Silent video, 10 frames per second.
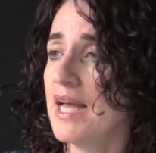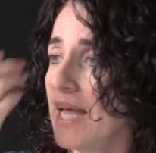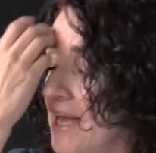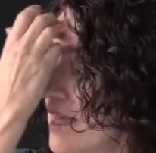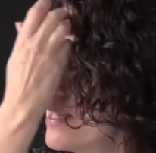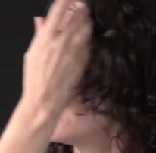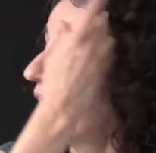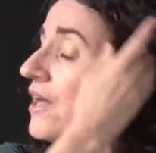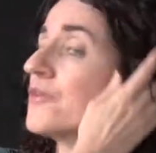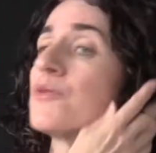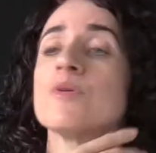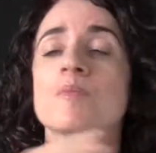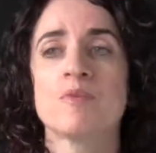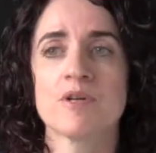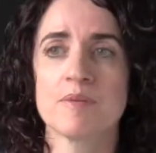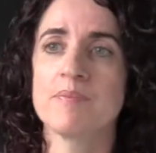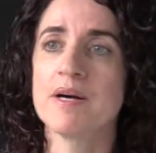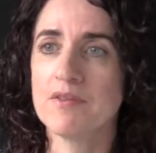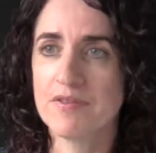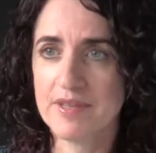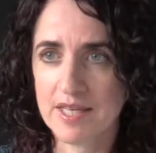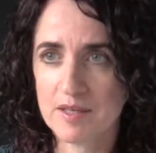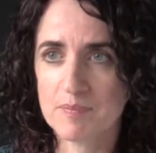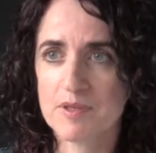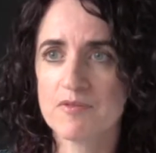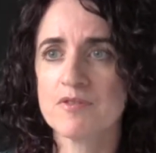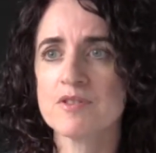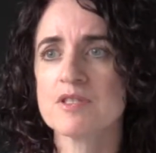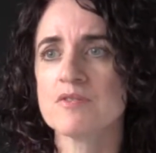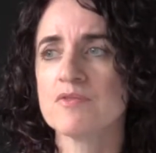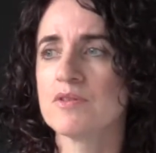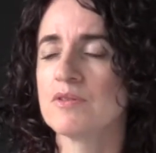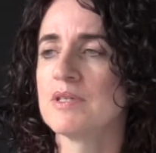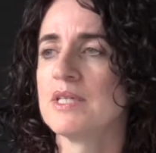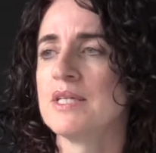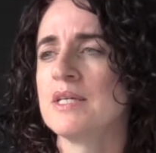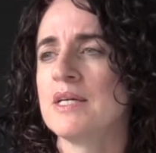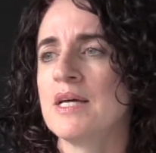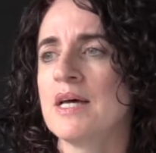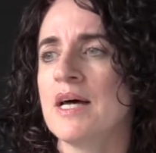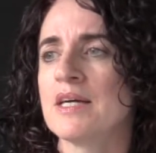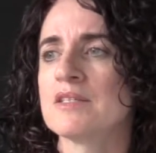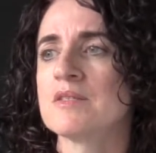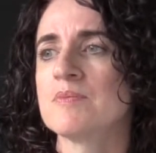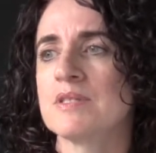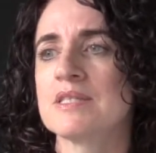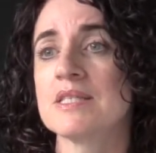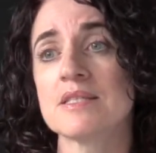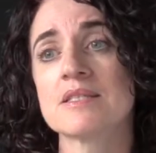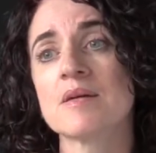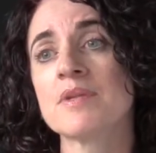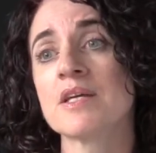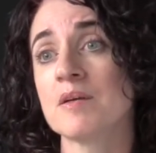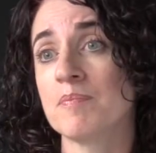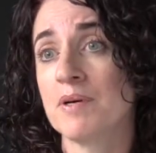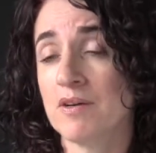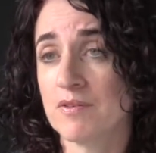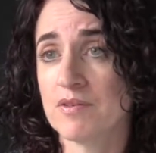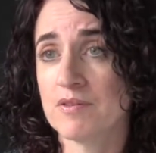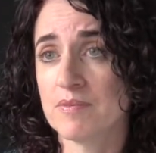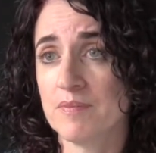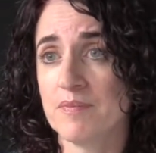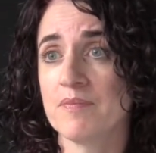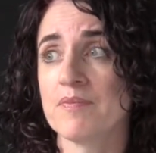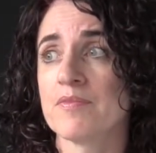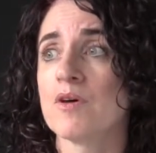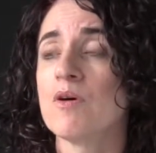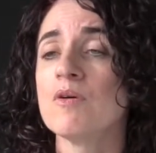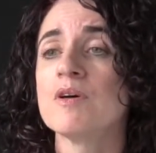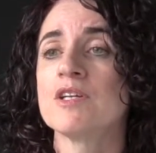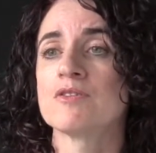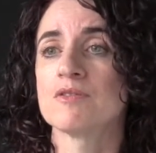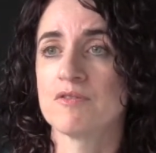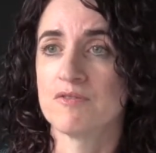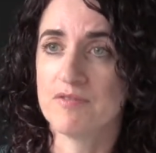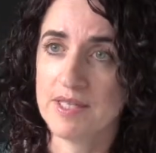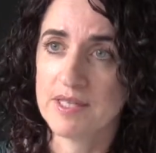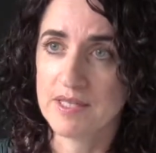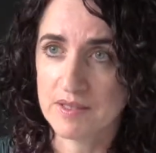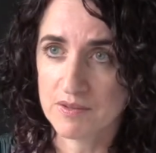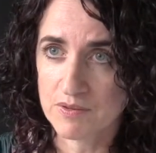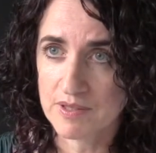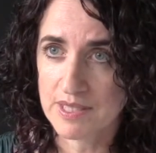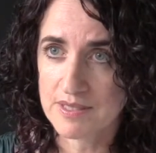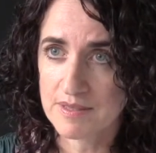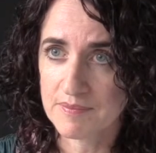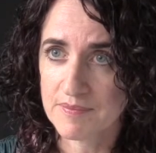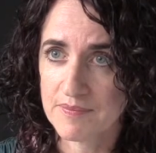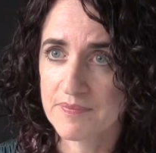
And I'll talk more about that, but first of all, I just want to say something about the whole issue of faking an orgasm.